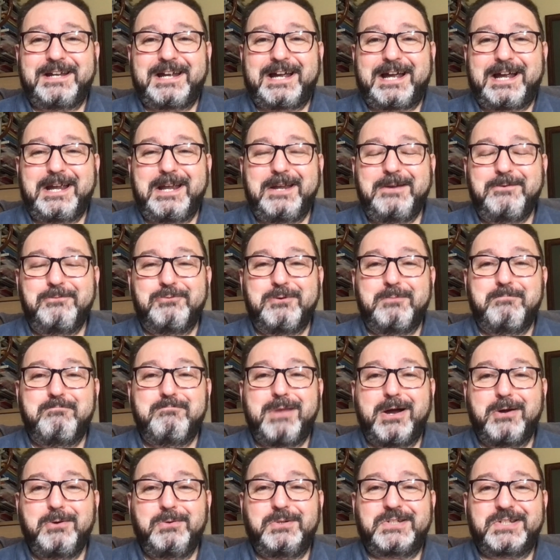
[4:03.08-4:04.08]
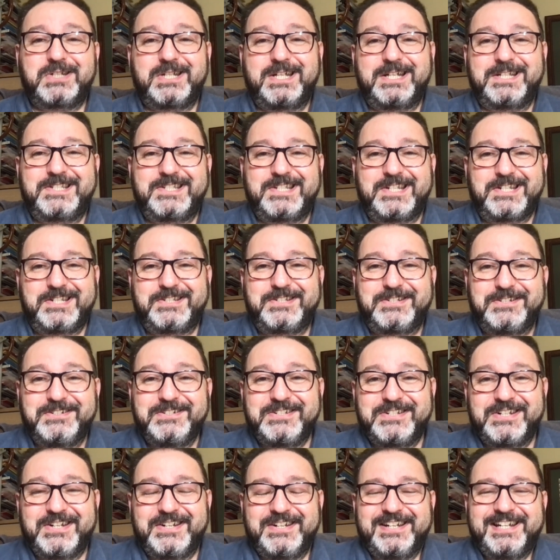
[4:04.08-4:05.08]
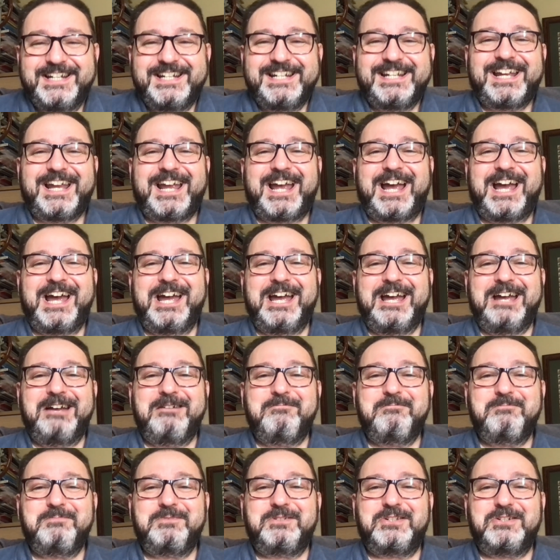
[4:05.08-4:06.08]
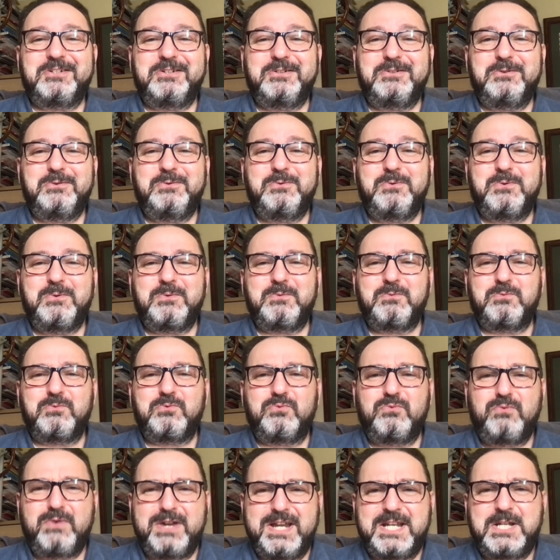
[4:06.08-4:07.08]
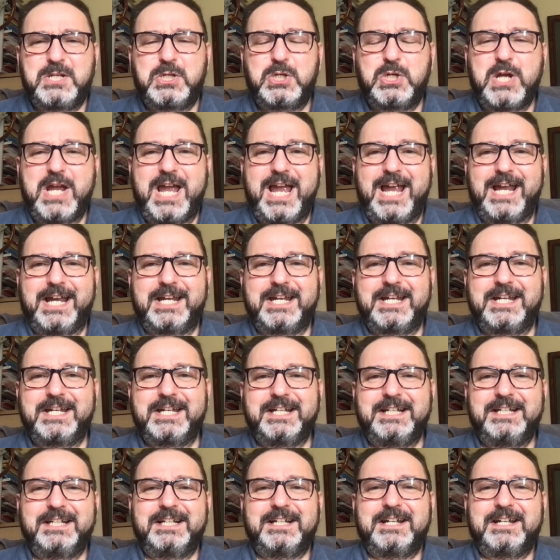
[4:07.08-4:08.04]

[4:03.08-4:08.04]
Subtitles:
a remote assistant to recheck